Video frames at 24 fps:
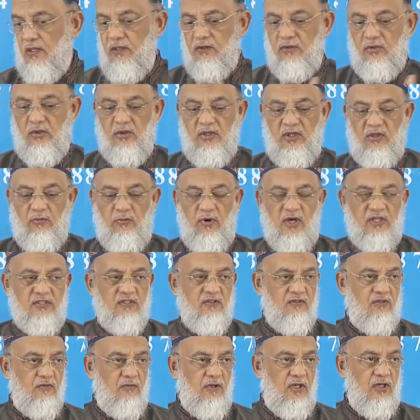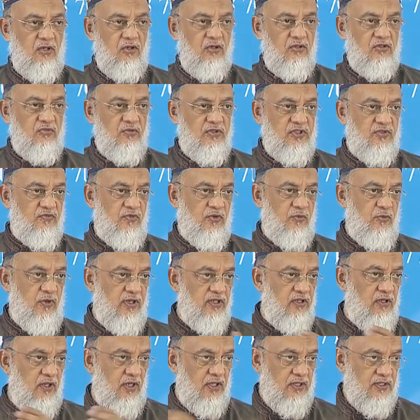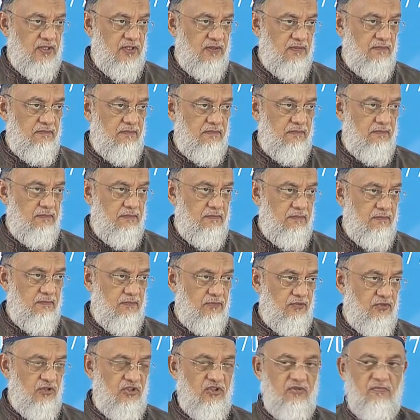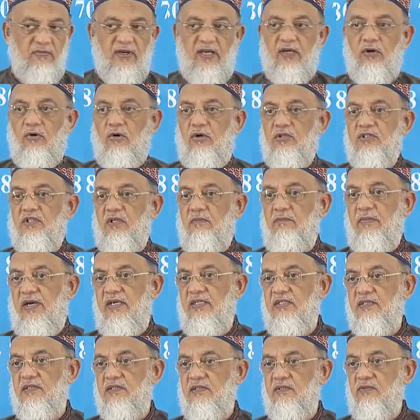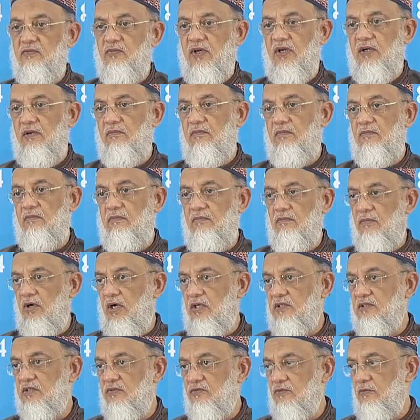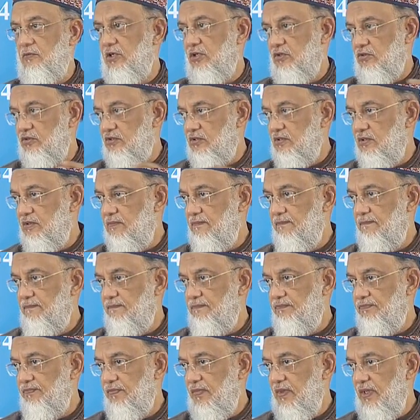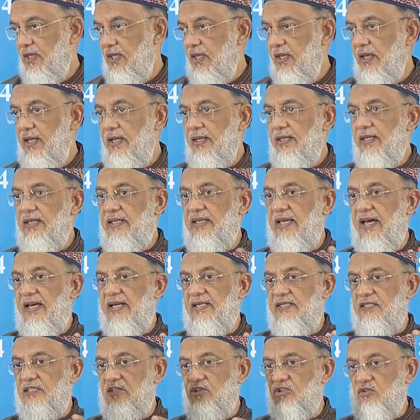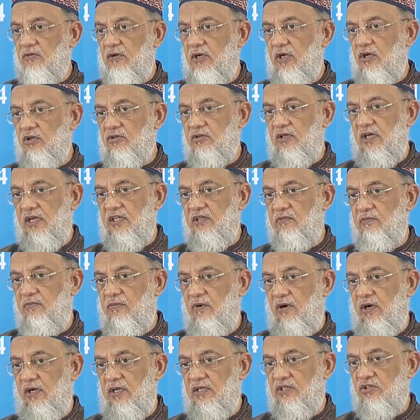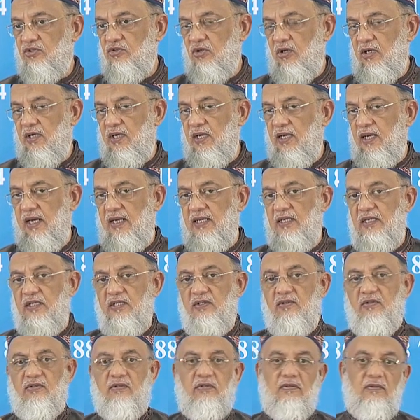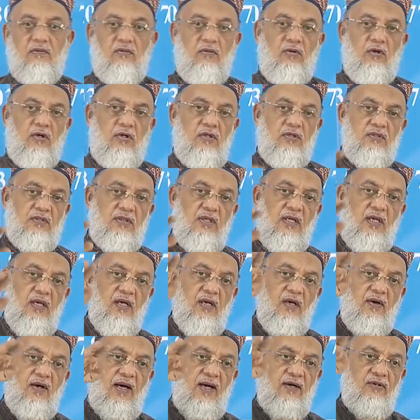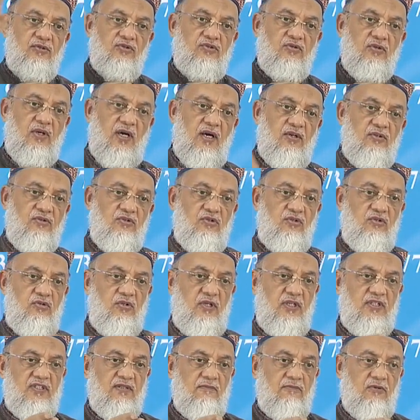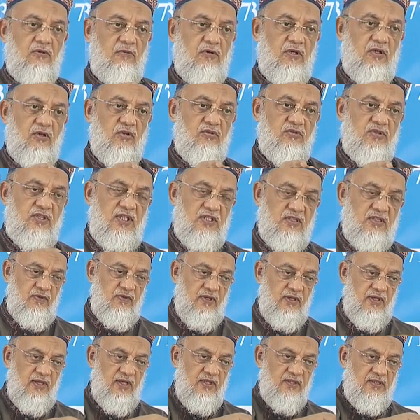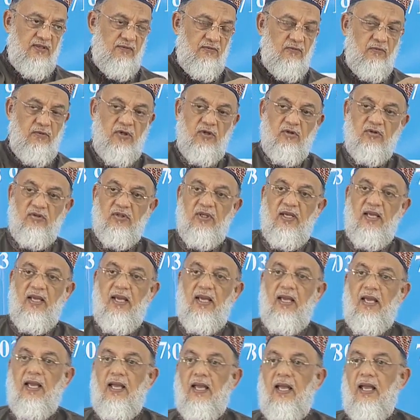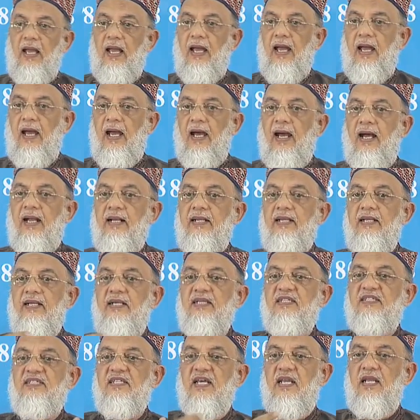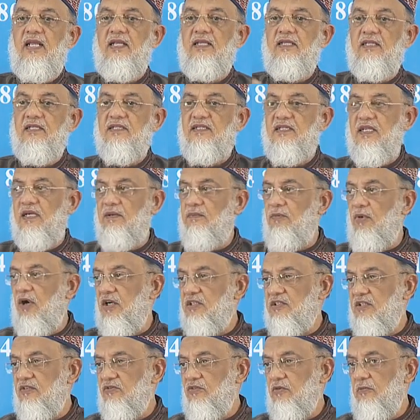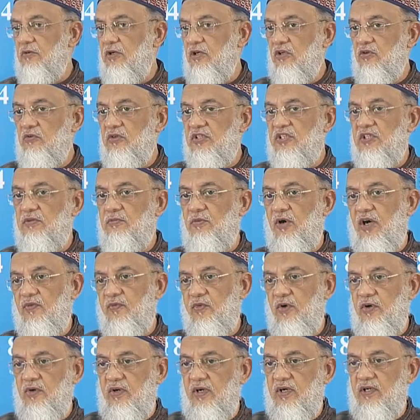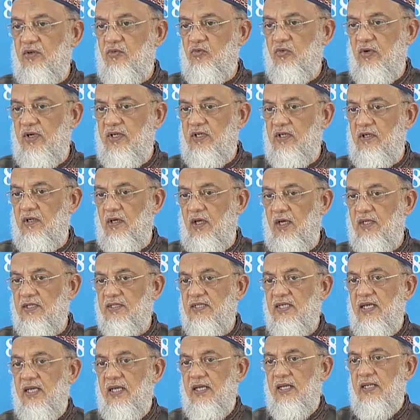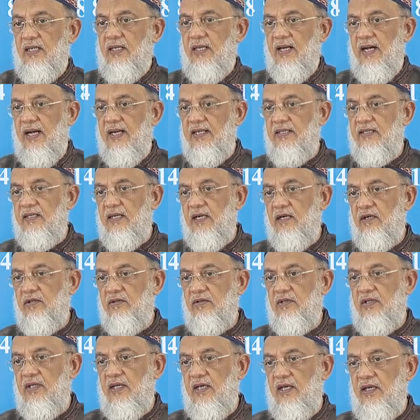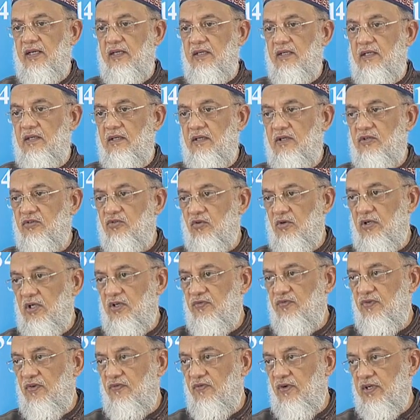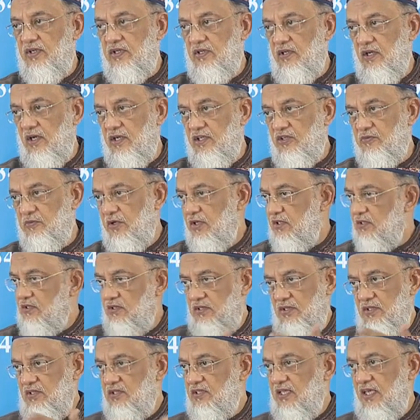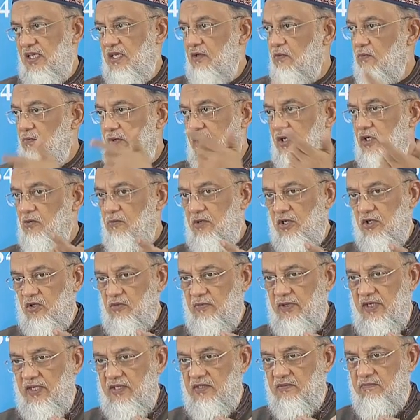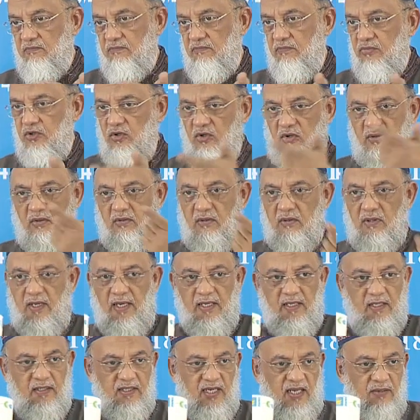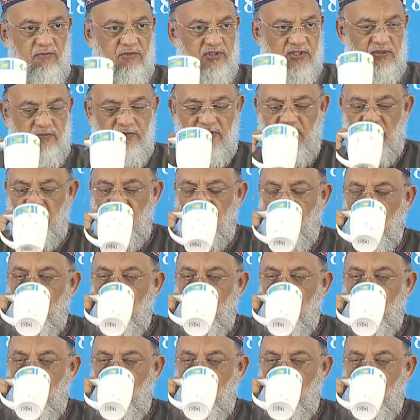So there's a box of tomatoes, which is for $20. So his man goes and buys one box of tomatoes. He carries his tomatoes on his shoulder and he goes house to house. Do you need some tomatoes? well, here are some tomatoes. And he is selling the same box of tomatoes, which he bought for $20. At the end of the day, he sold it for $40 because he's selling one tomato bite, at a time or something.